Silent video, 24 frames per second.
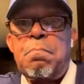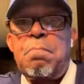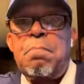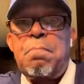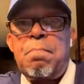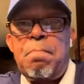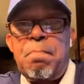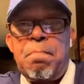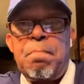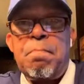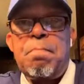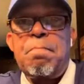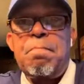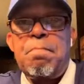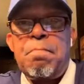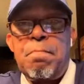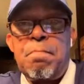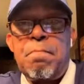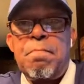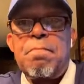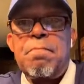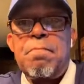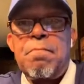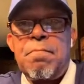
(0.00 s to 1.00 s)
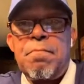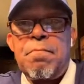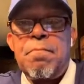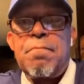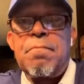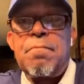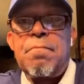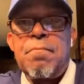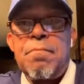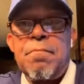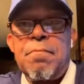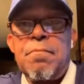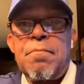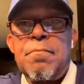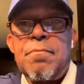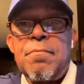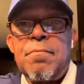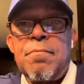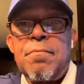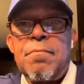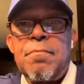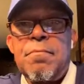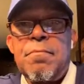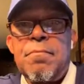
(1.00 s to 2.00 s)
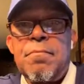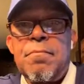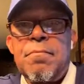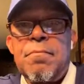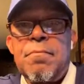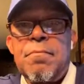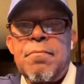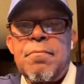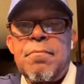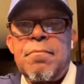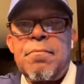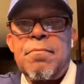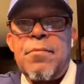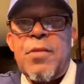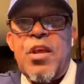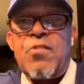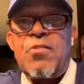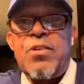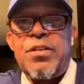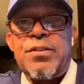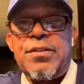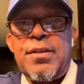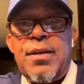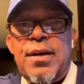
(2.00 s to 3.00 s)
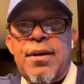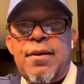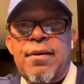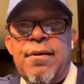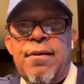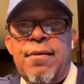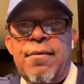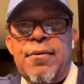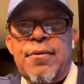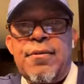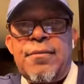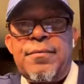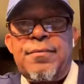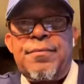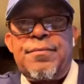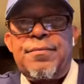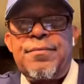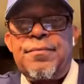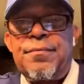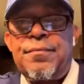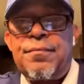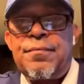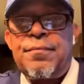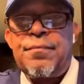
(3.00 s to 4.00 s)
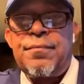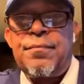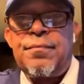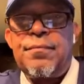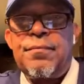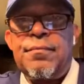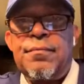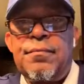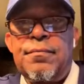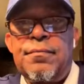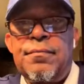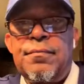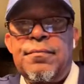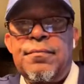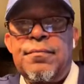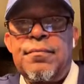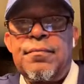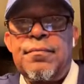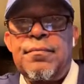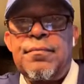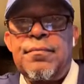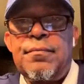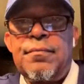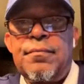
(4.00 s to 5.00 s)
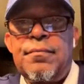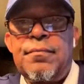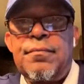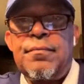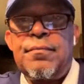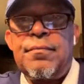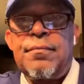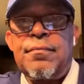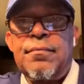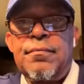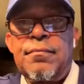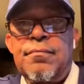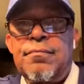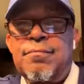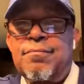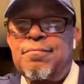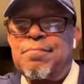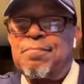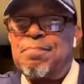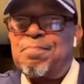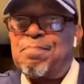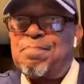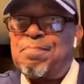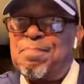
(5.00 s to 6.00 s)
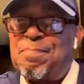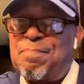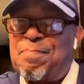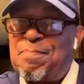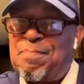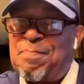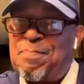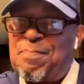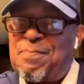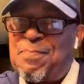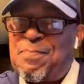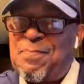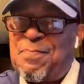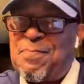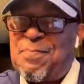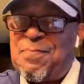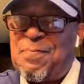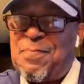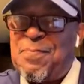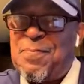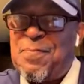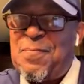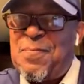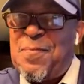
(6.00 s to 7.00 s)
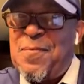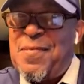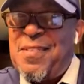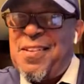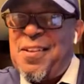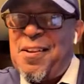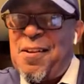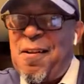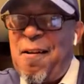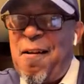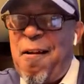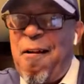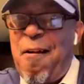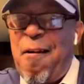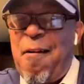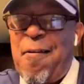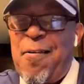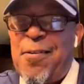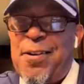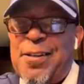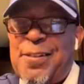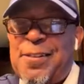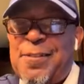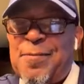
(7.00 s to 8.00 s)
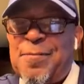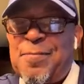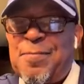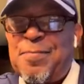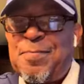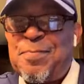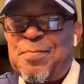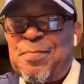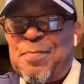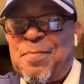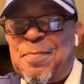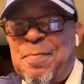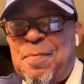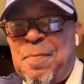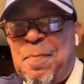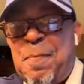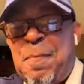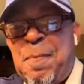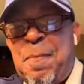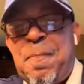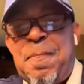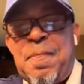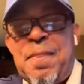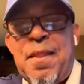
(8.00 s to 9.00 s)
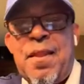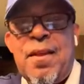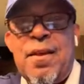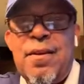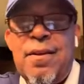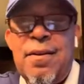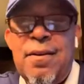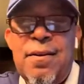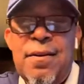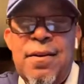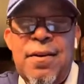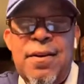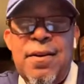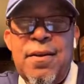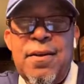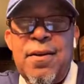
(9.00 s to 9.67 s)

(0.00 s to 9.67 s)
I can tell you one that doesn't work with. What's anything that? By Jo Malone. Jo Malone has the weakest performance I've ever seen in my life.